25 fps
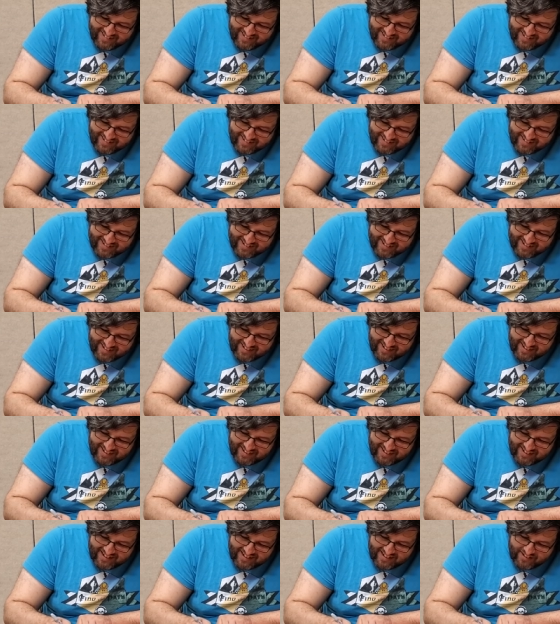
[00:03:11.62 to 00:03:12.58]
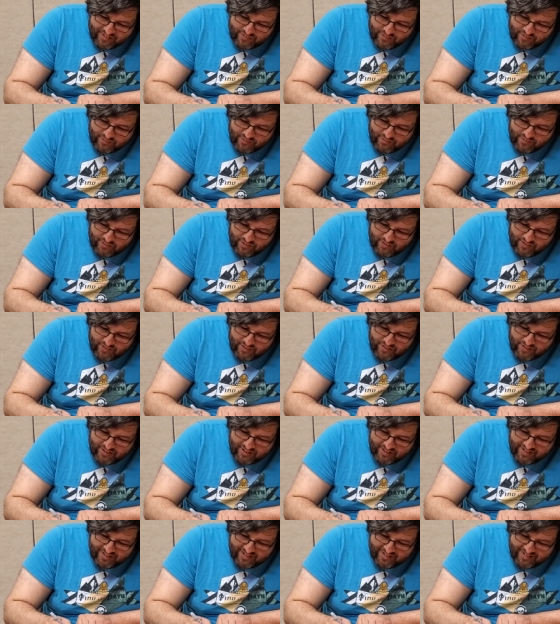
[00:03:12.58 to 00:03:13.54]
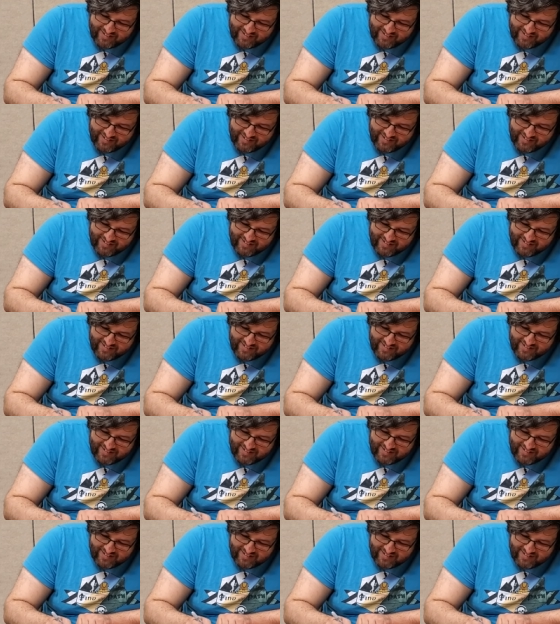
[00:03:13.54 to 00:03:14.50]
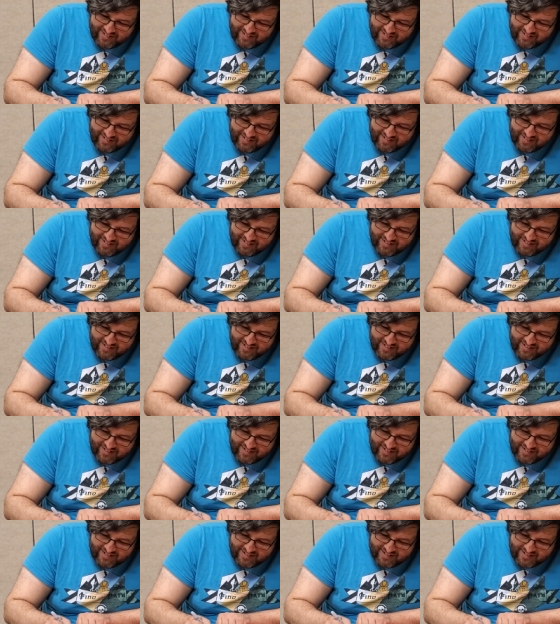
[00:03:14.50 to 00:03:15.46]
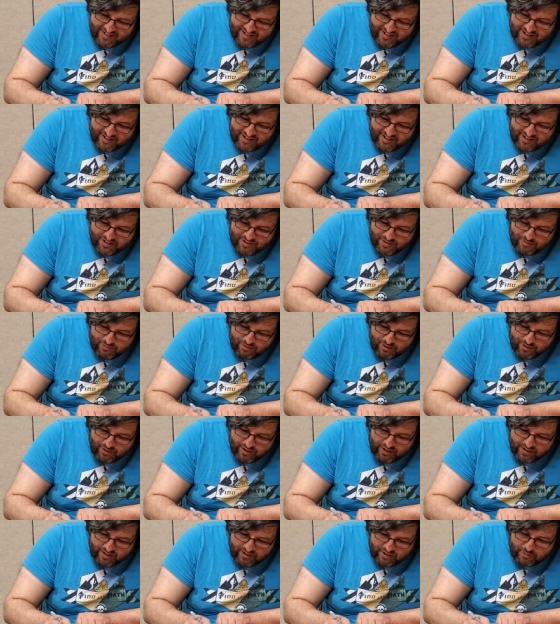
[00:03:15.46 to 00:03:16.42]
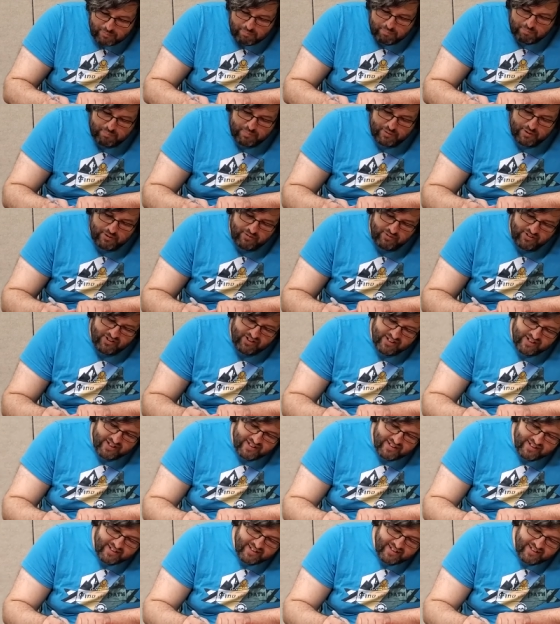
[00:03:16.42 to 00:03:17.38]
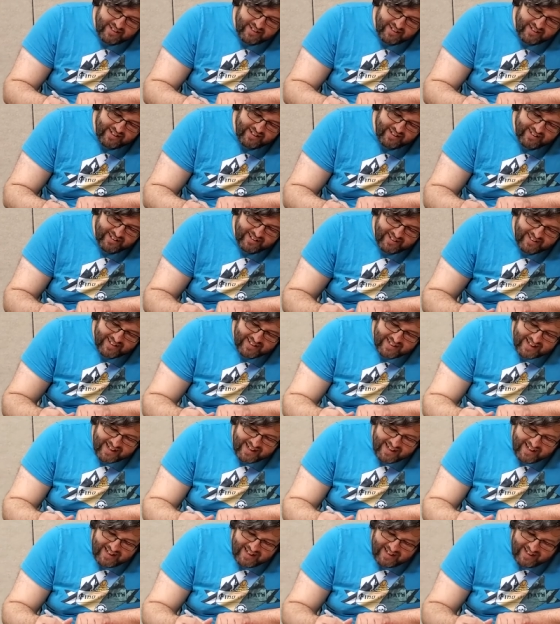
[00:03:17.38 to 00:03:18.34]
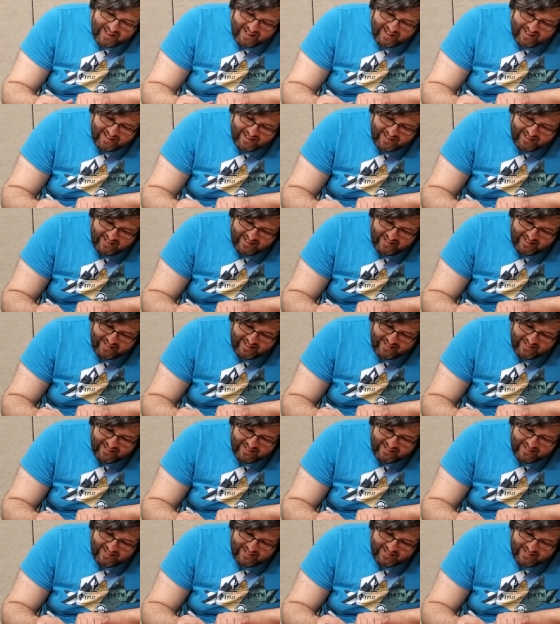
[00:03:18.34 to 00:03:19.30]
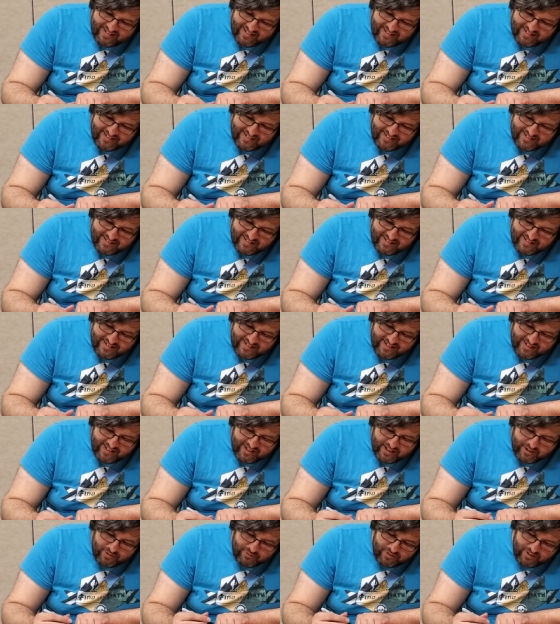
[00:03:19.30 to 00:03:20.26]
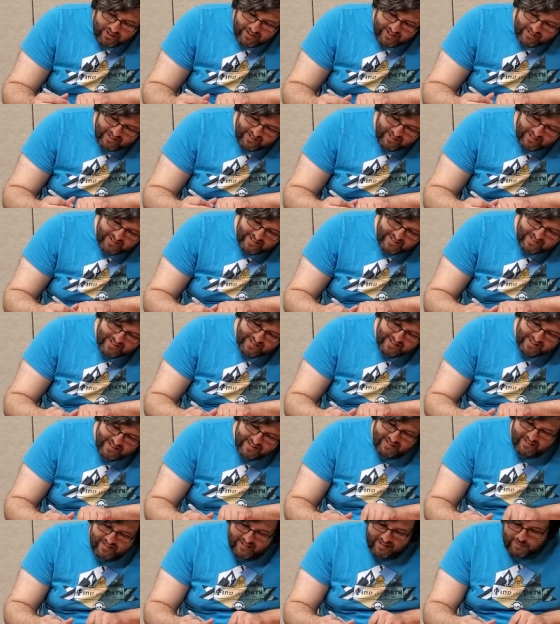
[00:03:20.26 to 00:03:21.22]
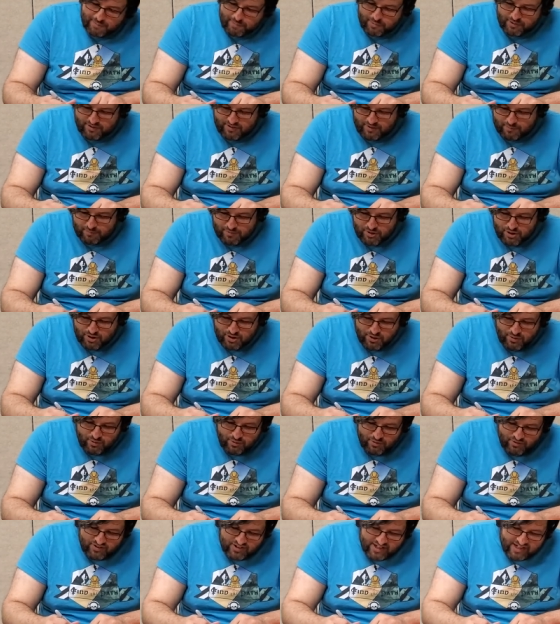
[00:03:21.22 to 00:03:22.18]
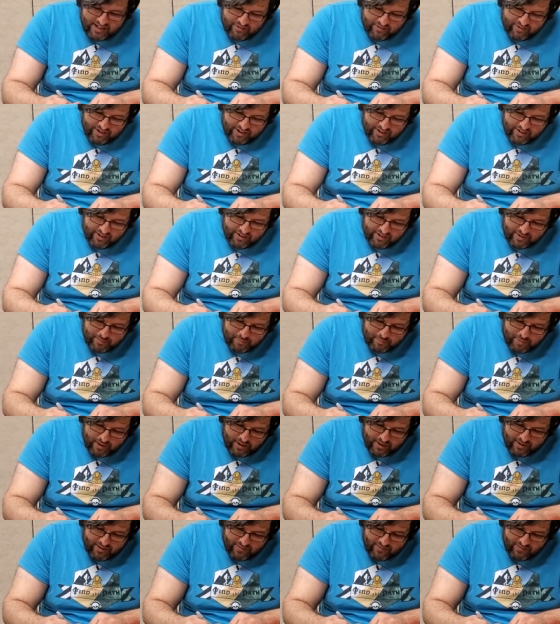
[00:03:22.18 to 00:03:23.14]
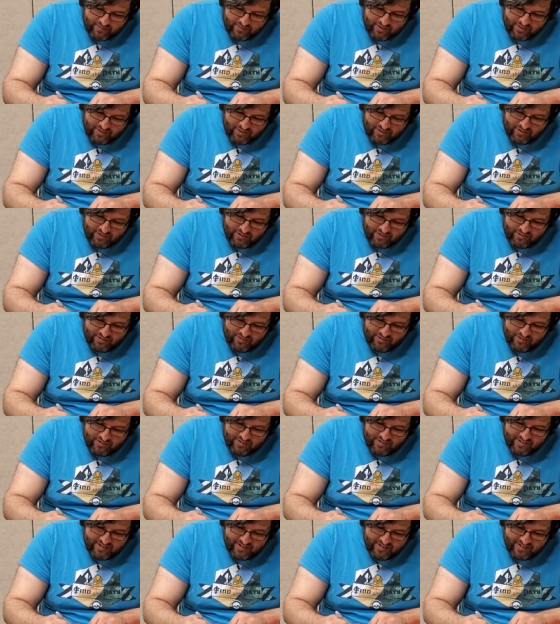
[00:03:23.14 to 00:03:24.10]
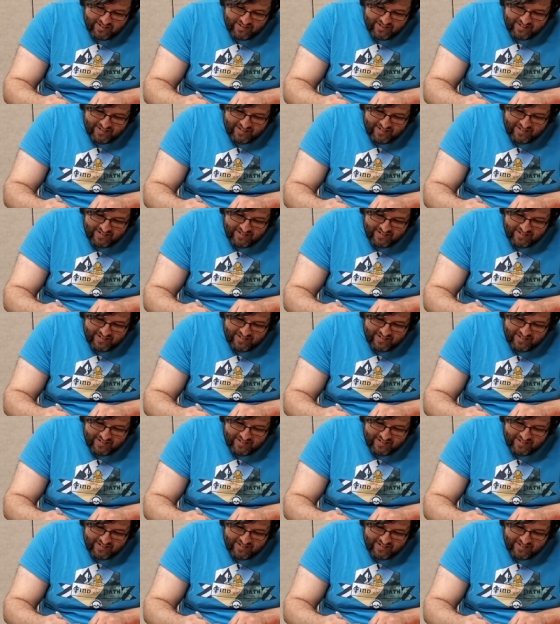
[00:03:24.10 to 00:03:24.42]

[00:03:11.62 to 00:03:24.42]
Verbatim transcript: Because I think that's fun. That is fun. So, wearing a little bow tie. And you know what? Let's uh, let's put some shoes down here. oh,